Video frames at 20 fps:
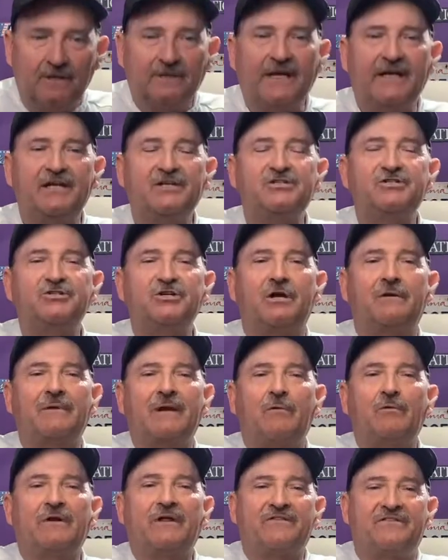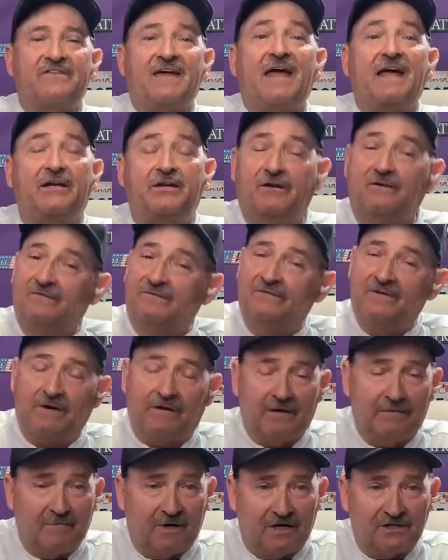Ladies and gentlemen, I want to thank you
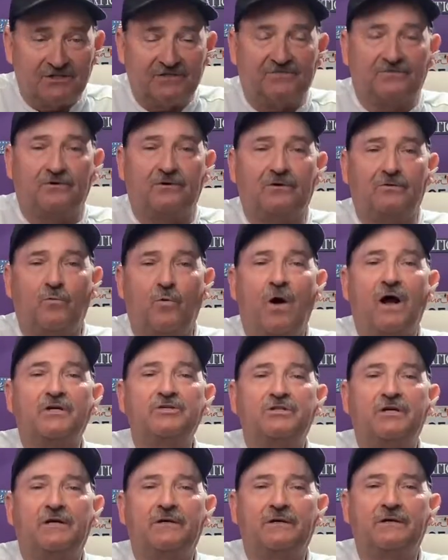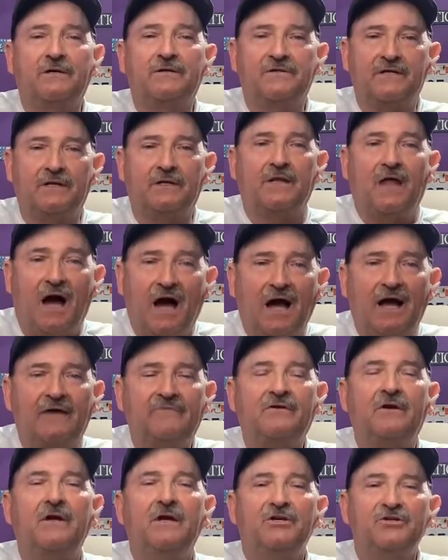very much for watching the live
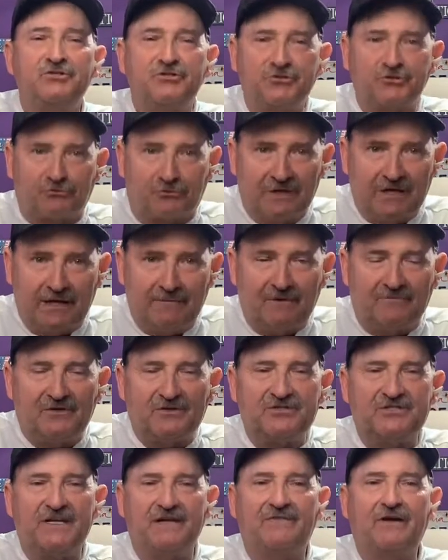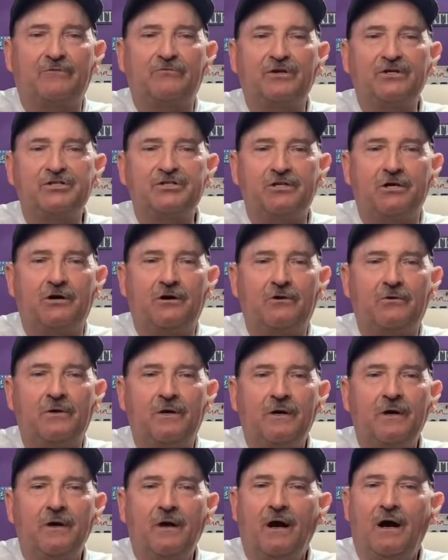stream of the Steve Henry Show.
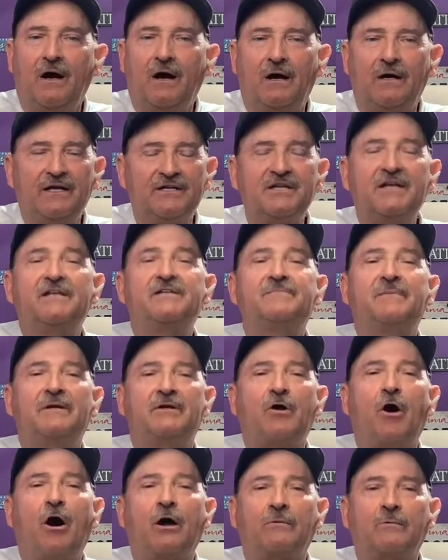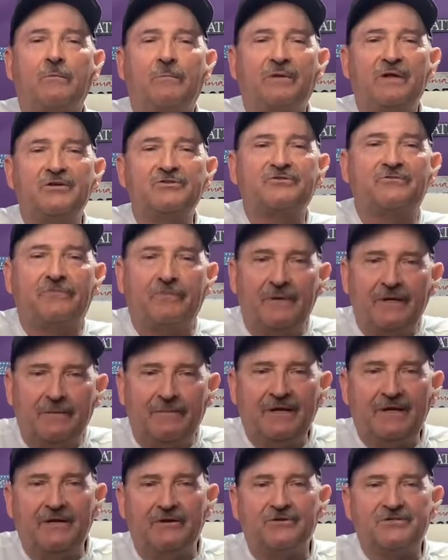It has been an honorable pleasure for me to
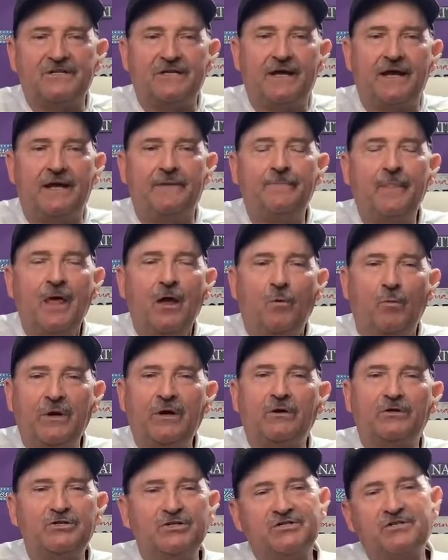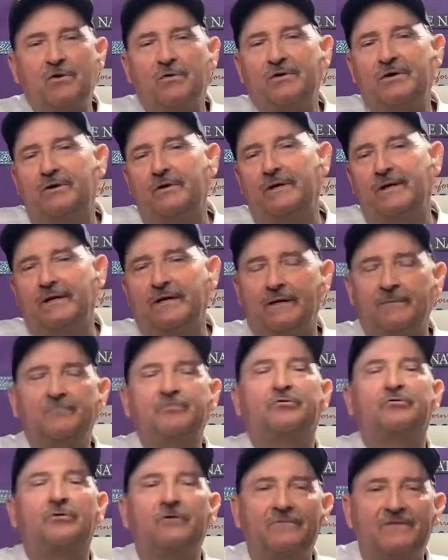be here today. We are just going to
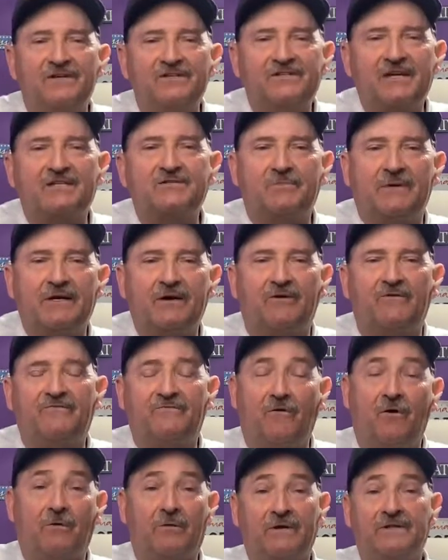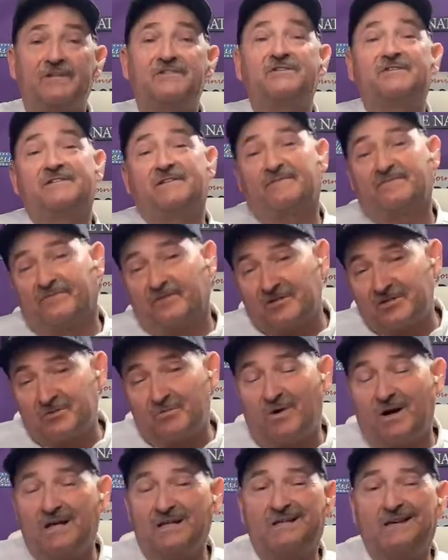improve this as we go forward. This is the first
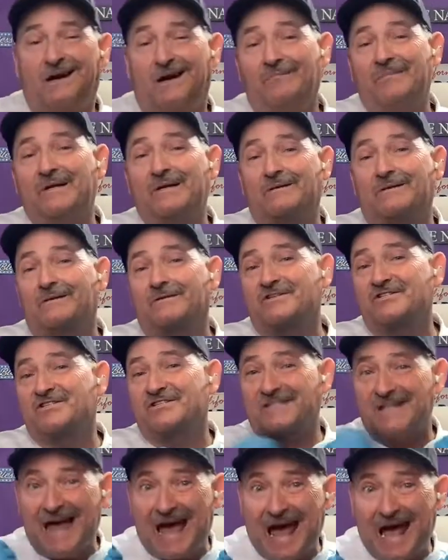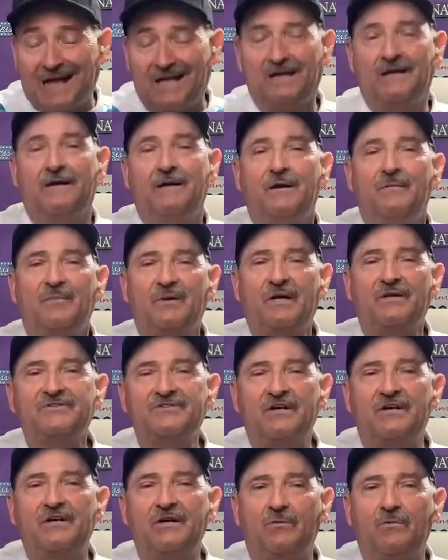one. Cut me a little slack. But I'll
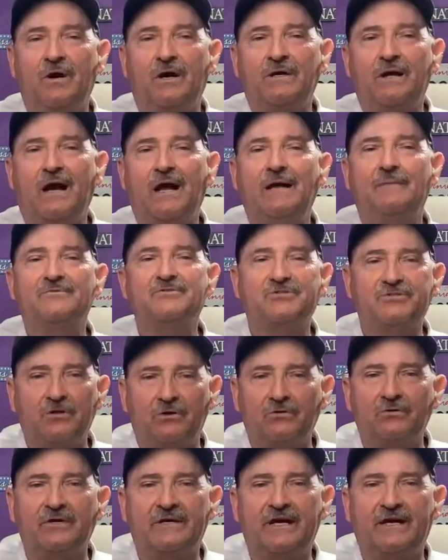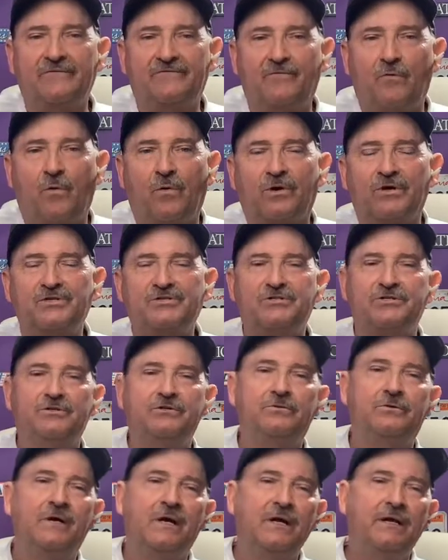tell you what, I am so looking forward
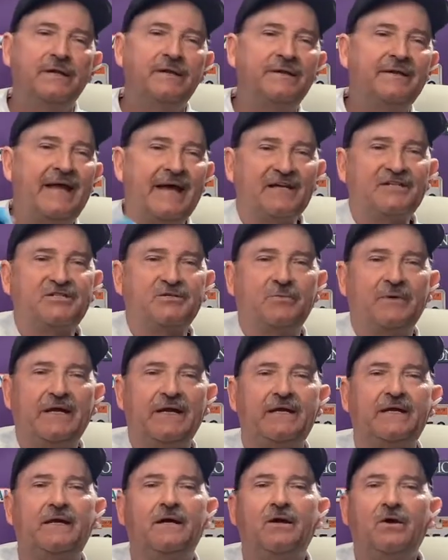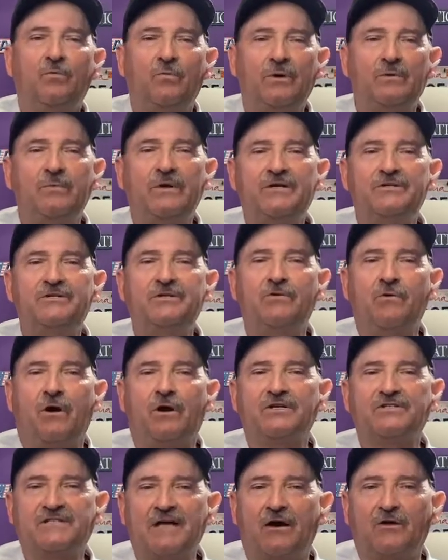to next week when we do
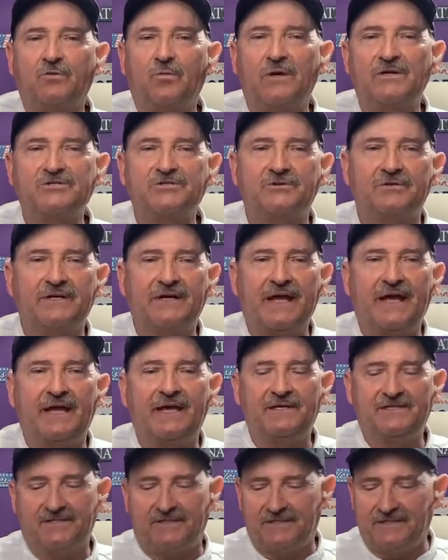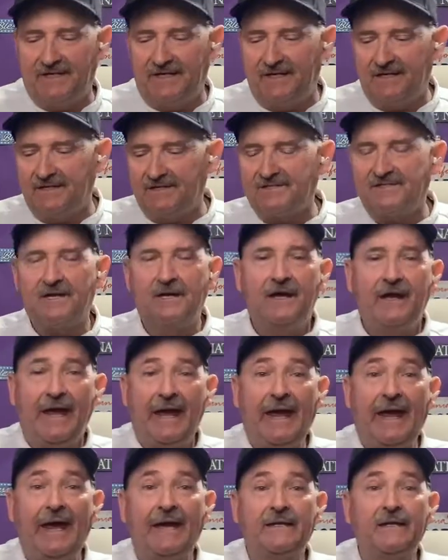our Southwestern quesadillas
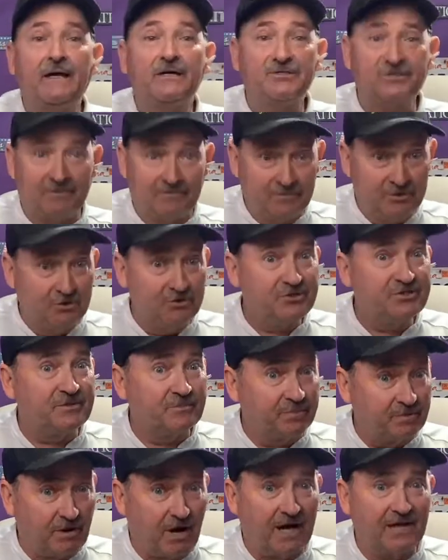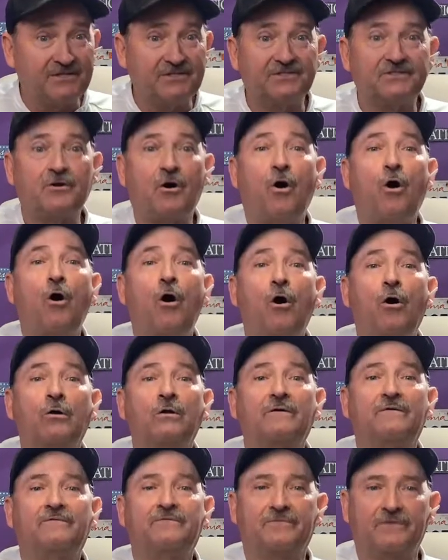and some new surprises all
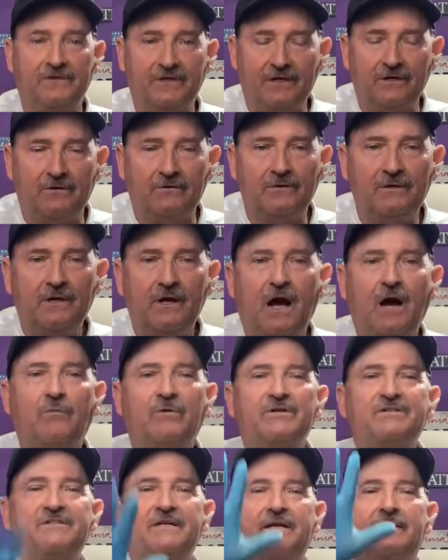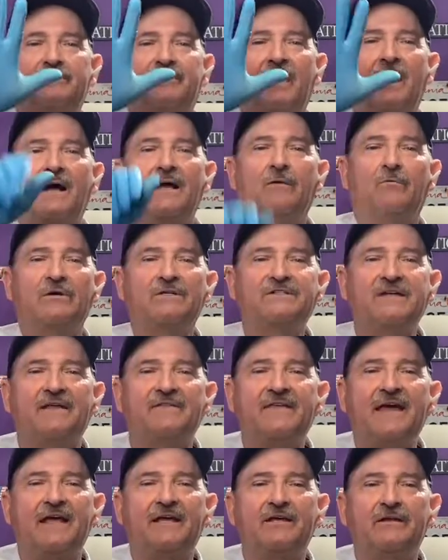for you. I want to say goodbye. I want to say
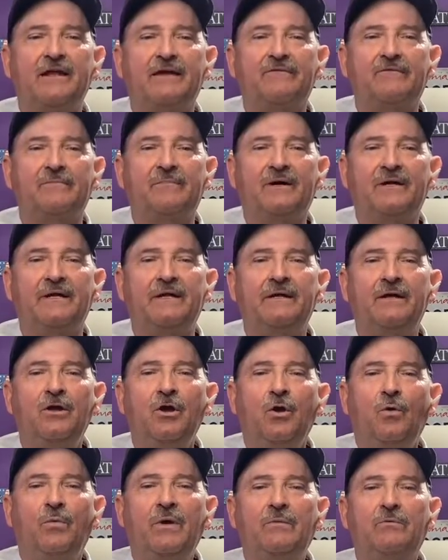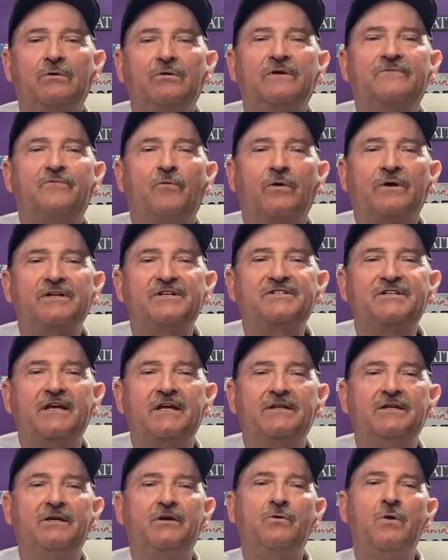thank you to everybody. We will look forward to
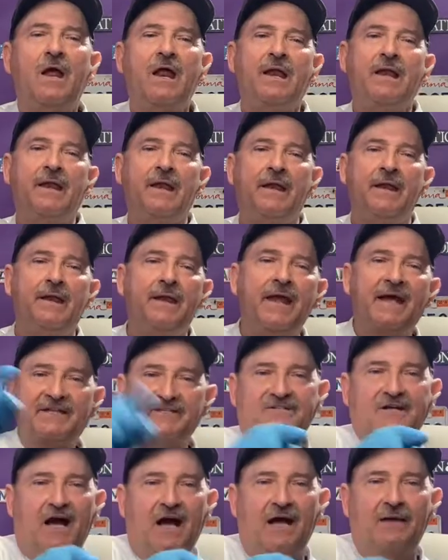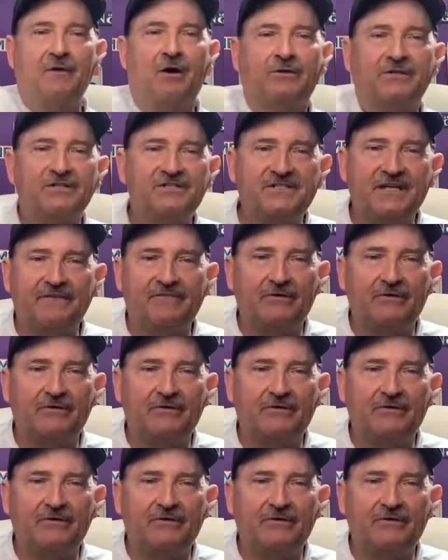seeing you next time on the Steve